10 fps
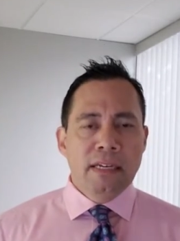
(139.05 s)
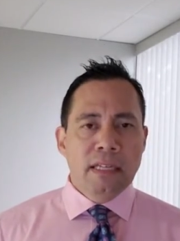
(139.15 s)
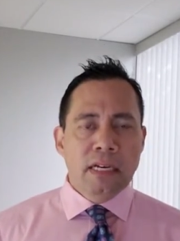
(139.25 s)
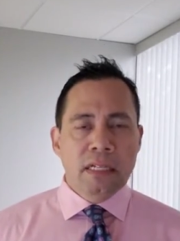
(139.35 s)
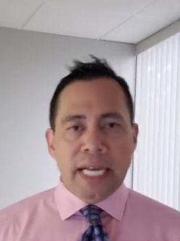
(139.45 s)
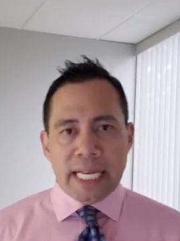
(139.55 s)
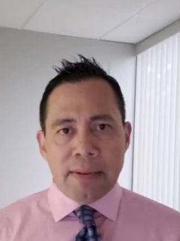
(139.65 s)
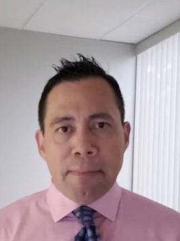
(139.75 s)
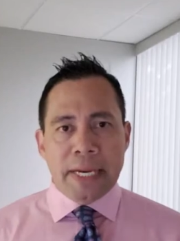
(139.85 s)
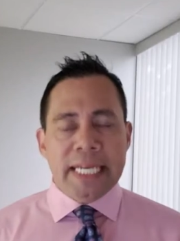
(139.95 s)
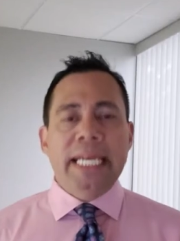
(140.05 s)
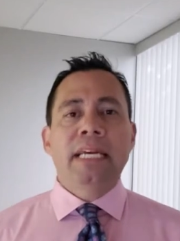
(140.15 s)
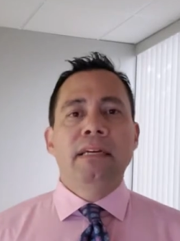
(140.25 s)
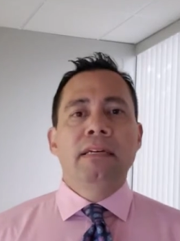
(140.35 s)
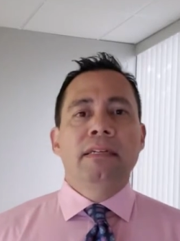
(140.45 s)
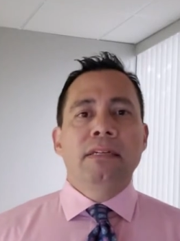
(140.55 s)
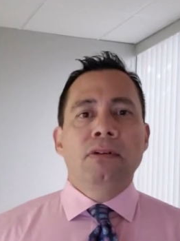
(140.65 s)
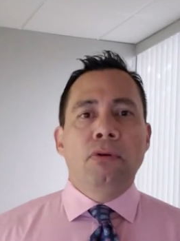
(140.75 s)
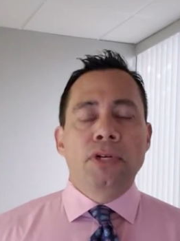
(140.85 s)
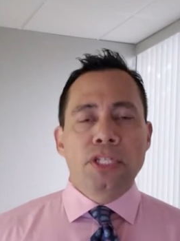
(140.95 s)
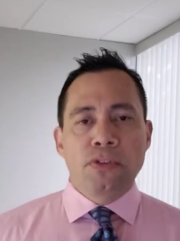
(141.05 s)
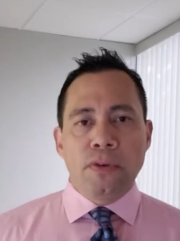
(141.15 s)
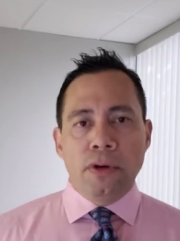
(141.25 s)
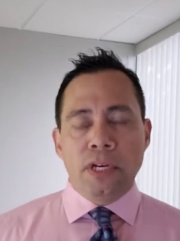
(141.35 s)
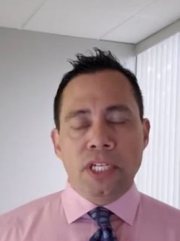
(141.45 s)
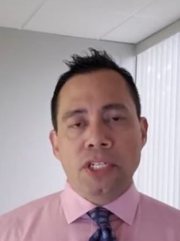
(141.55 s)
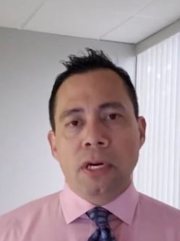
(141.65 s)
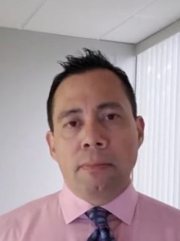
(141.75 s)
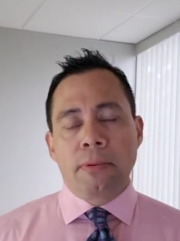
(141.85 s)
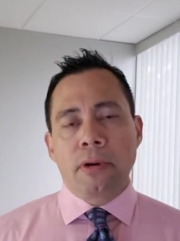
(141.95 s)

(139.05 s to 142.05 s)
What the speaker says: the client money, or just focused on